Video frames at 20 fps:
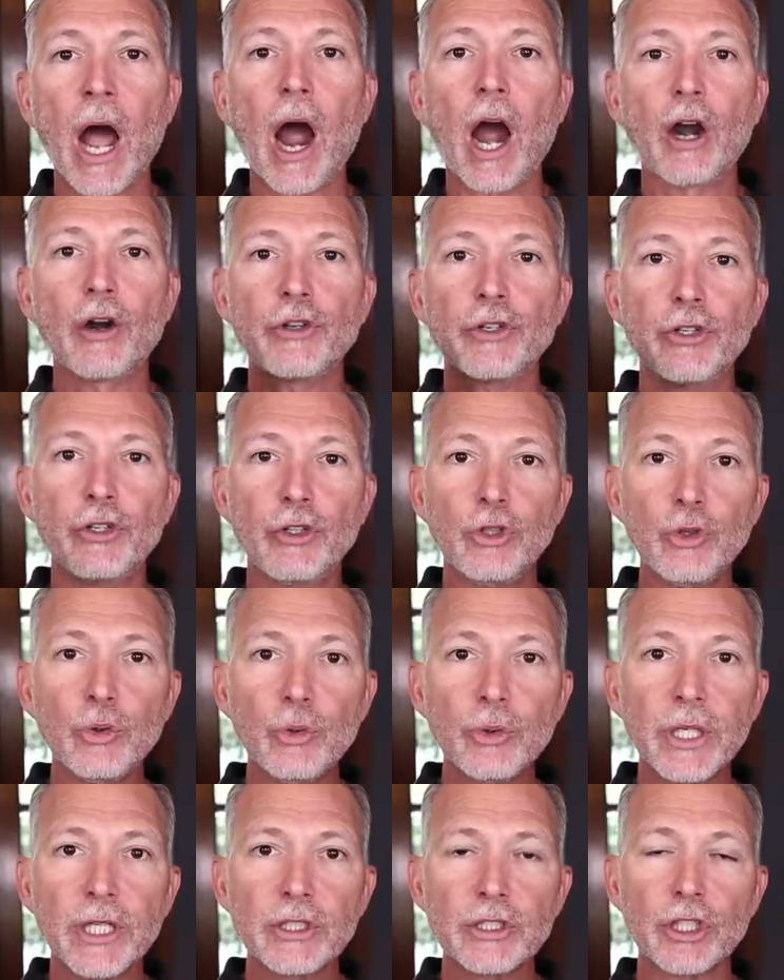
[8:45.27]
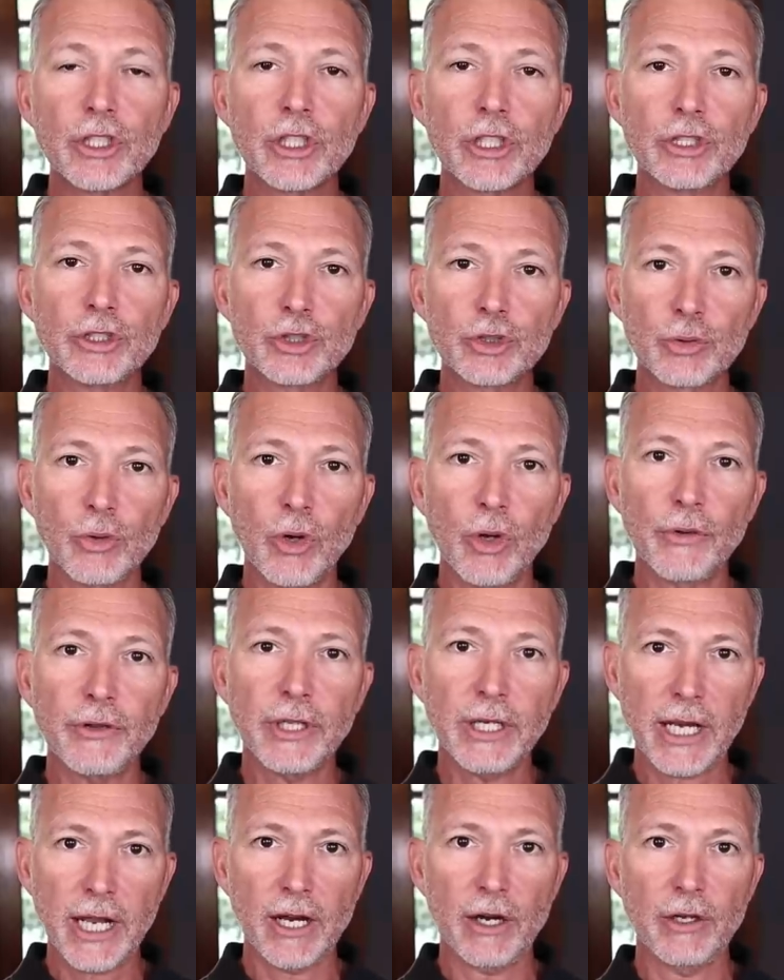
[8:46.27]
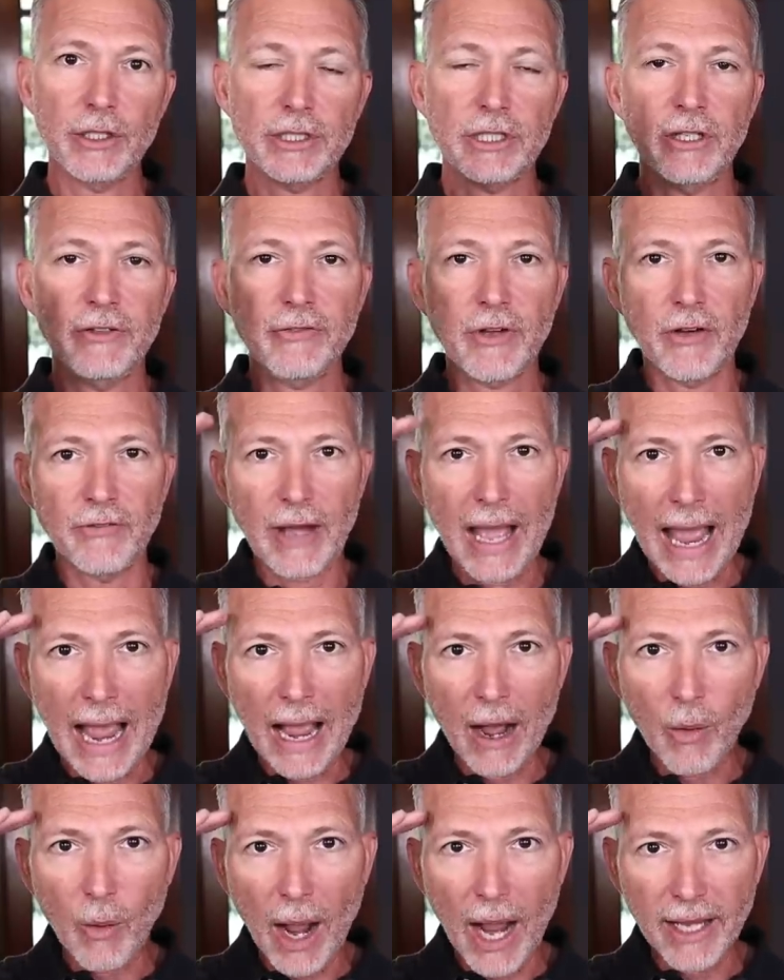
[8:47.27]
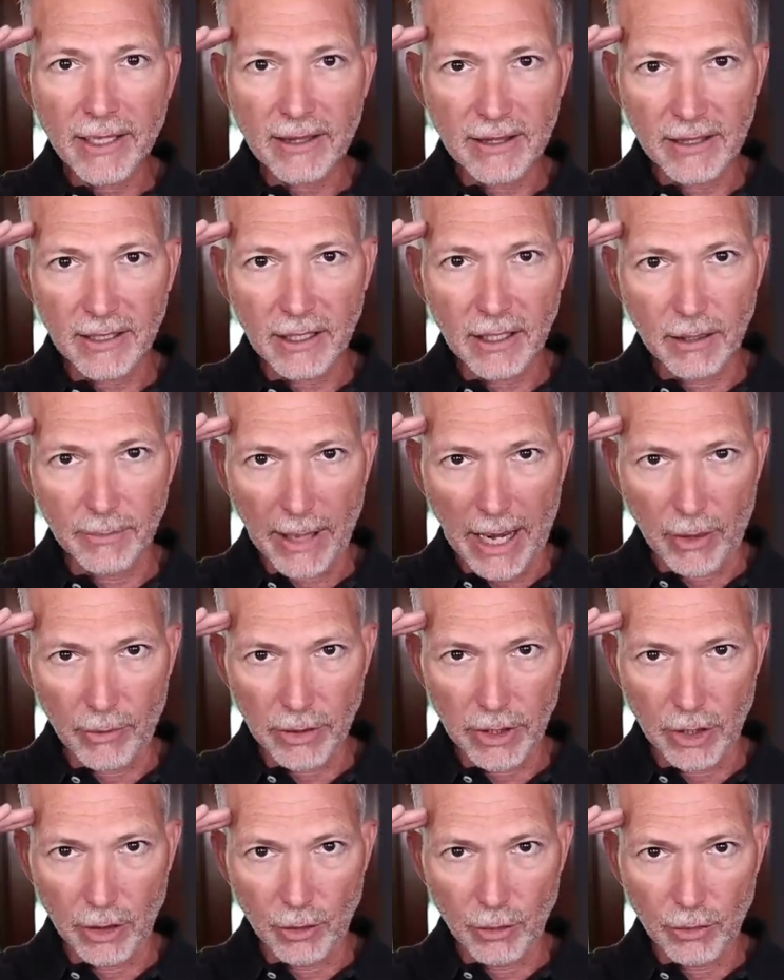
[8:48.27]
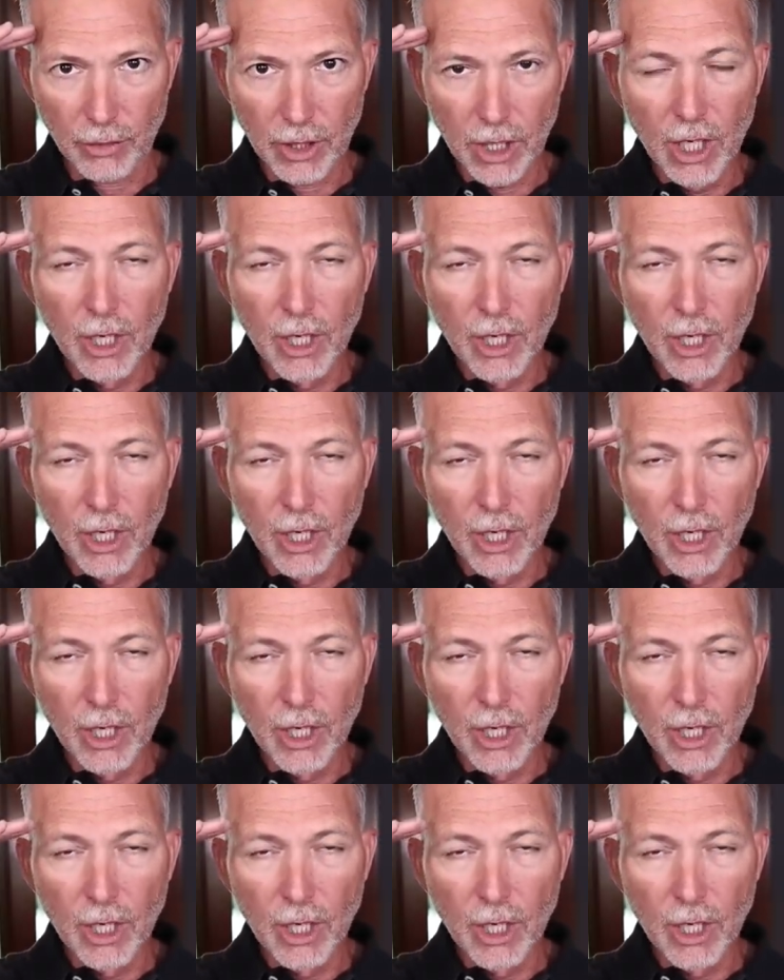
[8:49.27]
are you get to control the narrative of how I think about you.